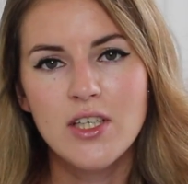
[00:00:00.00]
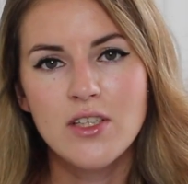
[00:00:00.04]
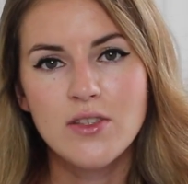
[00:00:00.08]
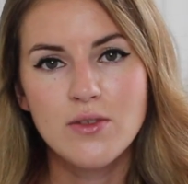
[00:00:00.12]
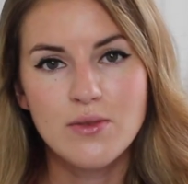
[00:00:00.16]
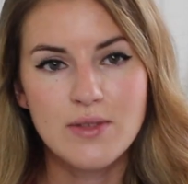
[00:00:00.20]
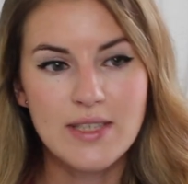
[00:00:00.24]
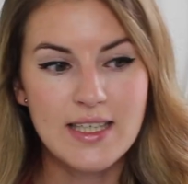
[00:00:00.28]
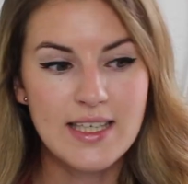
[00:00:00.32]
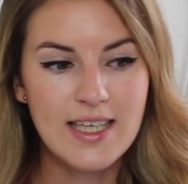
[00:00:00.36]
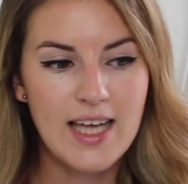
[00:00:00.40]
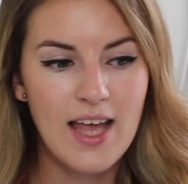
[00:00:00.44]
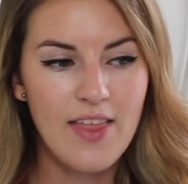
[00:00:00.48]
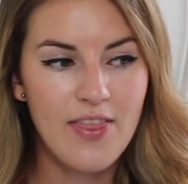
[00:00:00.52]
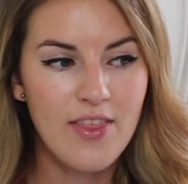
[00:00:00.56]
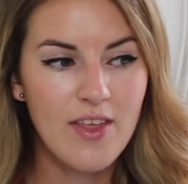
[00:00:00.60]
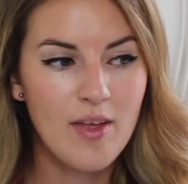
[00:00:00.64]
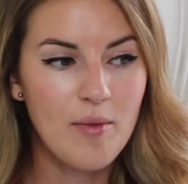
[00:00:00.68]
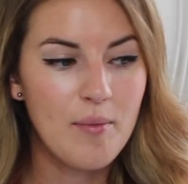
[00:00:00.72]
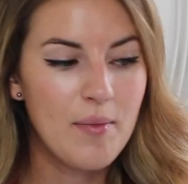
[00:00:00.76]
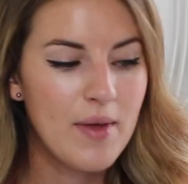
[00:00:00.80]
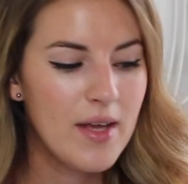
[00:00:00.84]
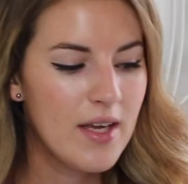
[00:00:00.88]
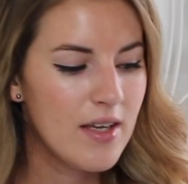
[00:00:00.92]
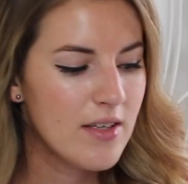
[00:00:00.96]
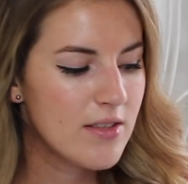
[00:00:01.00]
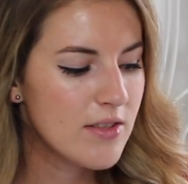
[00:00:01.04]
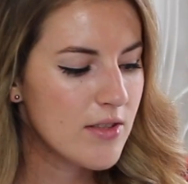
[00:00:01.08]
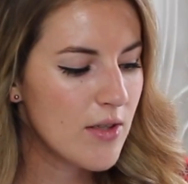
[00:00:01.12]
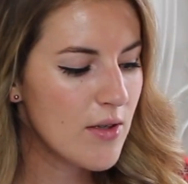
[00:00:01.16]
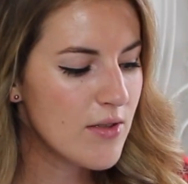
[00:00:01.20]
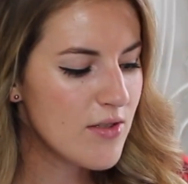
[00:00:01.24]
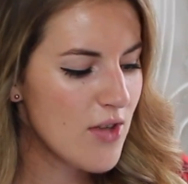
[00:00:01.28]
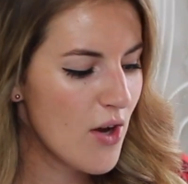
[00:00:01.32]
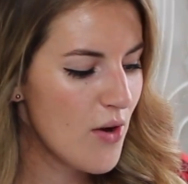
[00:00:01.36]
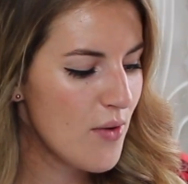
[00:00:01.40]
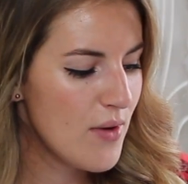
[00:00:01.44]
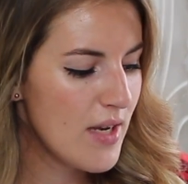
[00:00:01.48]
so I didn't get them. So
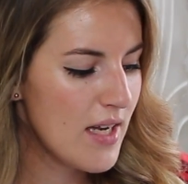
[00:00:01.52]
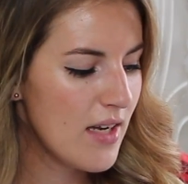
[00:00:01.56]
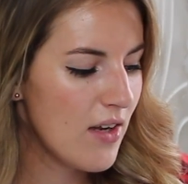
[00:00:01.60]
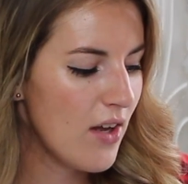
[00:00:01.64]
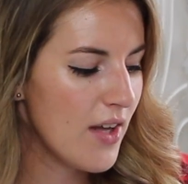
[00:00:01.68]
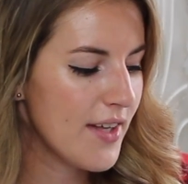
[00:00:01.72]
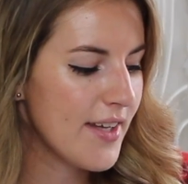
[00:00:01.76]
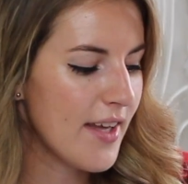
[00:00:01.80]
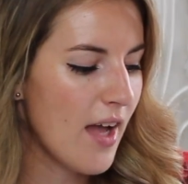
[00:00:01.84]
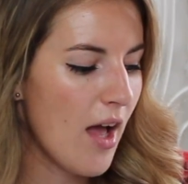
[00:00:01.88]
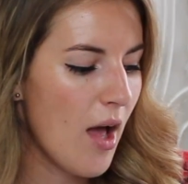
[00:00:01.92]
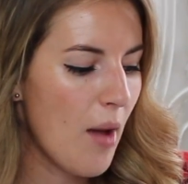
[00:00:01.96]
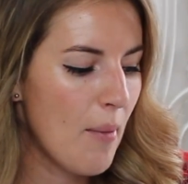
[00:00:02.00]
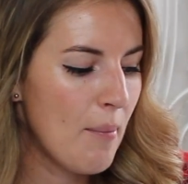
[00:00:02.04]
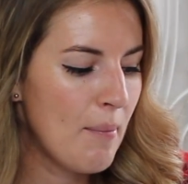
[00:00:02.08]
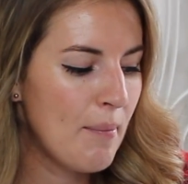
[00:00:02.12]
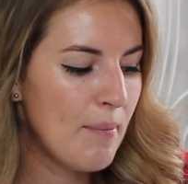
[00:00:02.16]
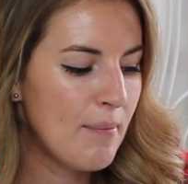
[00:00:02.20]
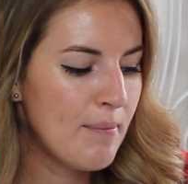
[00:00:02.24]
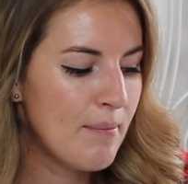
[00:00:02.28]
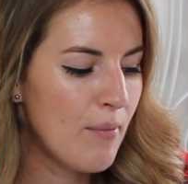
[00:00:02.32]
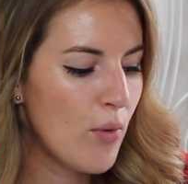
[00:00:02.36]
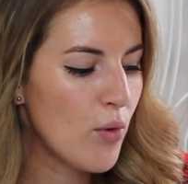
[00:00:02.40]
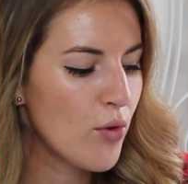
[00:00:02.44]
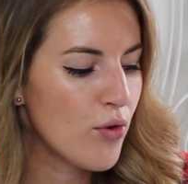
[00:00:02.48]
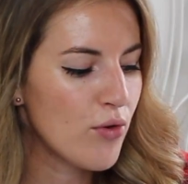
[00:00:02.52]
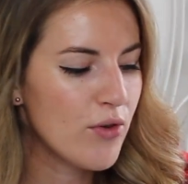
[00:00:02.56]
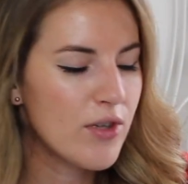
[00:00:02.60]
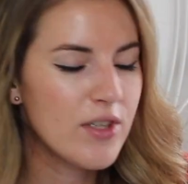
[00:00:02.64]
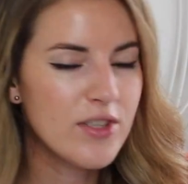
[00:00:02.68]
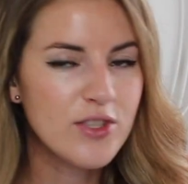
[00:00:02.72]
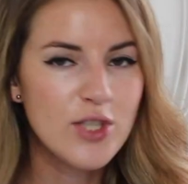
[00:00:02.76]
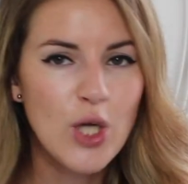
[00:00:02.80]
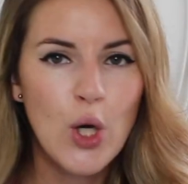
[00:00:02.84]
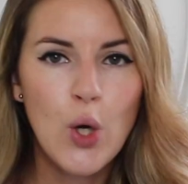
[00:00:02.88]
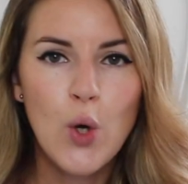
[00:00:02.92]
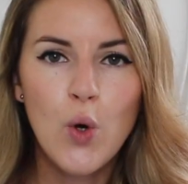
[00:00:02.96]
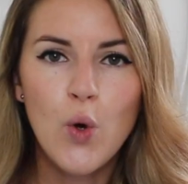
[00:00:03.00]
it's only like a
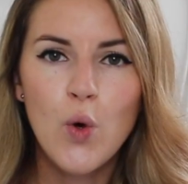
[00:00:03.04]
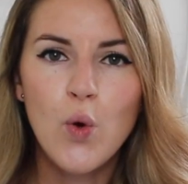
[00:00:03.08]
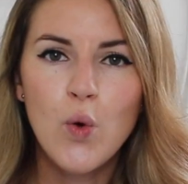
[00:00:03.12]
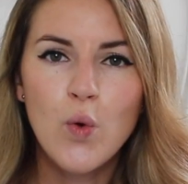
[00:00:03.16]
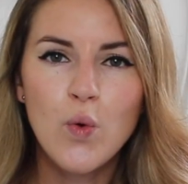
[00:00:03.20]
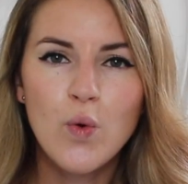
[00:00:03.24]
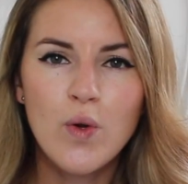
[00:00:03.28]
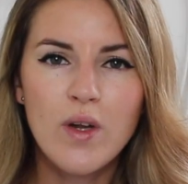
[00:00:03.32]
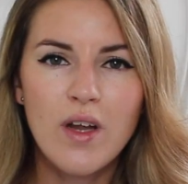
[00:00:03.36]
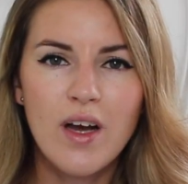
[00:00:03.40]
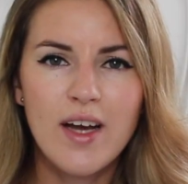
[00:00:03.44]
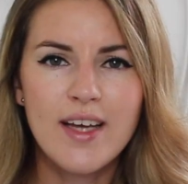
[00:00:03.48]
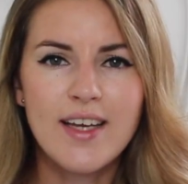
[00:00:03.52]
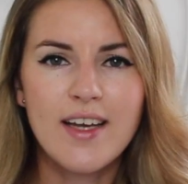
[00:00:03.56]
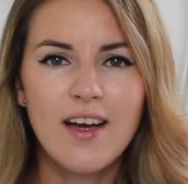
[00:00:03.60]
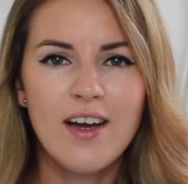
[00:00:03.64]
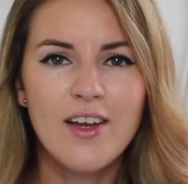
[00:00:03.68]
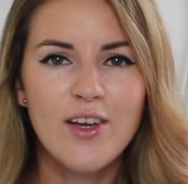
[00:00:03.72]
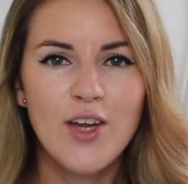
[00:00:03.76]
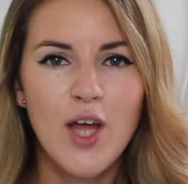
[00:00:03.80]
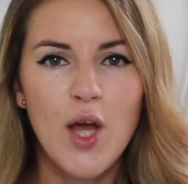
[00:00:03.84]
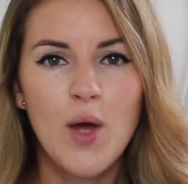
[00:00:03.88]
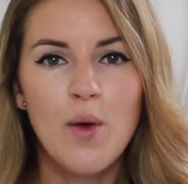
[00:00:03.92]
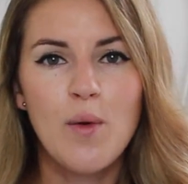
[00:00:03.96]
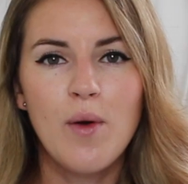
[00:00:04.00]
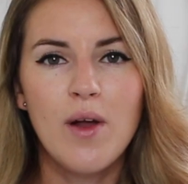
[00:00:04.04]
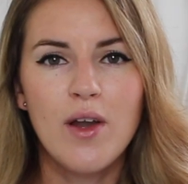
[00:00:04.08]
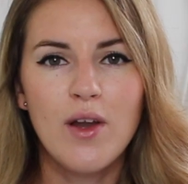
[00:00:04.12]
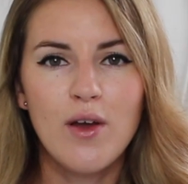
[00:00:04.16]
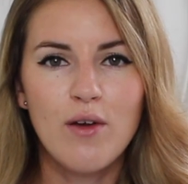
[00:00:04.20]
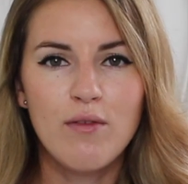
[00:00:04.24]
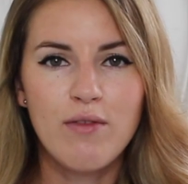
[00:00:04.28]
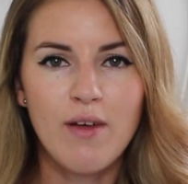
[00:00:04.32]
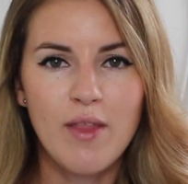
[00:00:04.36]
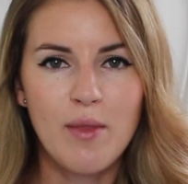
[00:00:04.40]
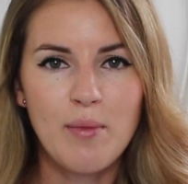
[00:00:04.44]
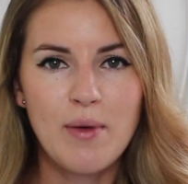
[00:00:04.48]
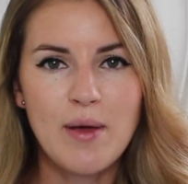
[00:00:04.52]
moderate haul, like I know a lot
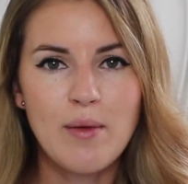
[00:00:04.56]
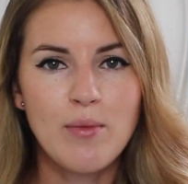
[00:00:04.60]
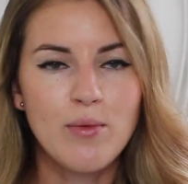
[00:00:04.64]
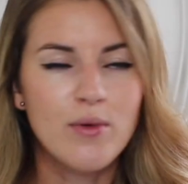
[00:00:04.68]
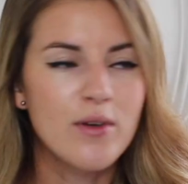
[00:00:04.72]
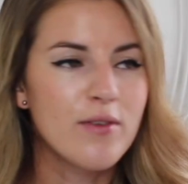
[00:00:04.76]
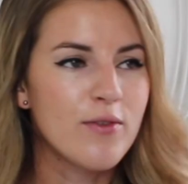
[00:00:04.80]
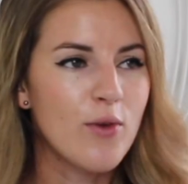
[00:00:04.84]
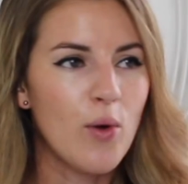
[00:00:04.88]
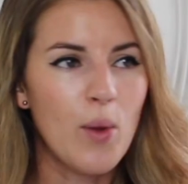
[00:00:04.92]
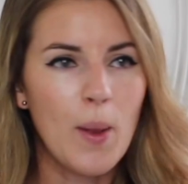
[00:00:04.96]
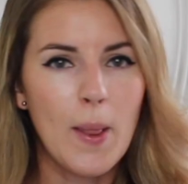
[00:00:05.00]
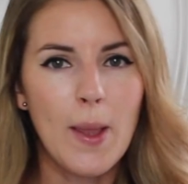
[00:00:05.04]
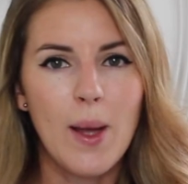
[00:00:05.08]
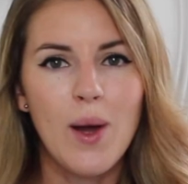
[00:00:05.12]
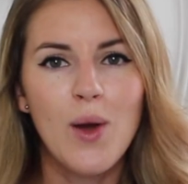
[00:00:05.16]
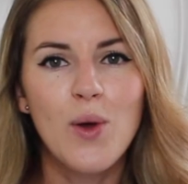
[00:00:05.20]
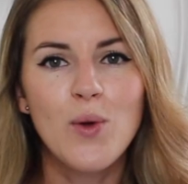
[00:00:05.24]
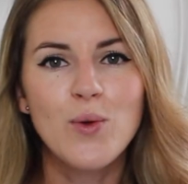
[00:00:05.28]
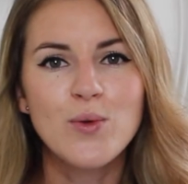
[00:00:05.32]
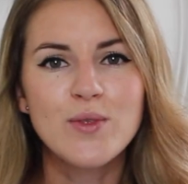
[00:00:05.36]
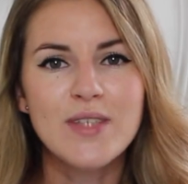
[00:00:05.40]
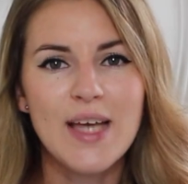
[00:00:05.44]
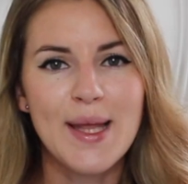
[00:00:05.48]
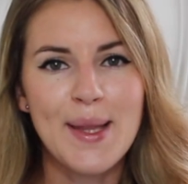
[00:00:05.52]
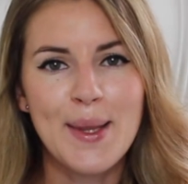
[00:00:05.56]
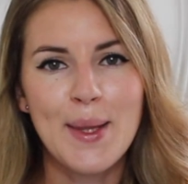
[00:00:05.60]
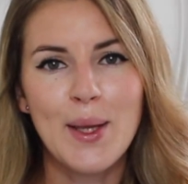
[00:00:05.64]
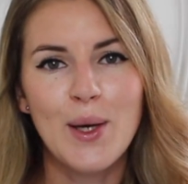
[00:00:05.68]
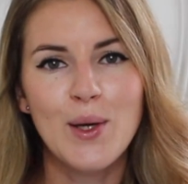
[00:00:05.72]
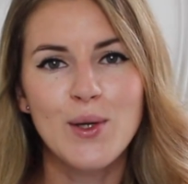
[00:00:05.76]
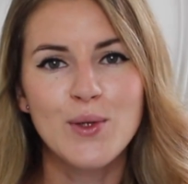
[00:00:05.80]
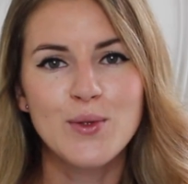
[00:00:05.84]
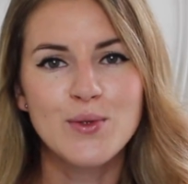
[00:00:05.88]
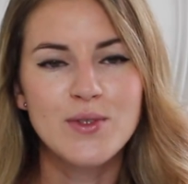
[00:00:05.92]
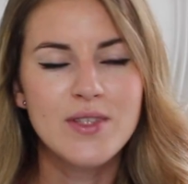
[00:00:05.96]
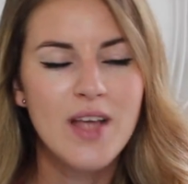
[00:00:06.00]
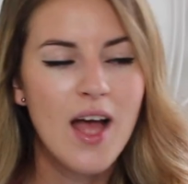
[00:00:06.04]
of other people have got loads and
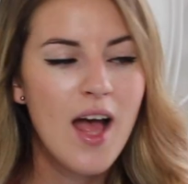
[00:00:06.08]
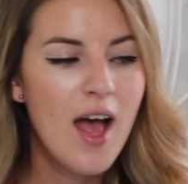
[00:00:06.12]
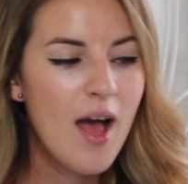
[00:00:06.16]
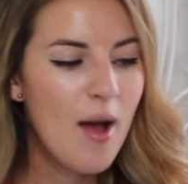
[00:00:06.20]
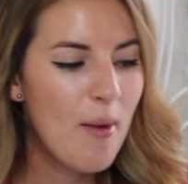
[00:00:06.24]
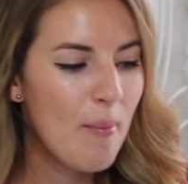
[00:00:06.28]
loads,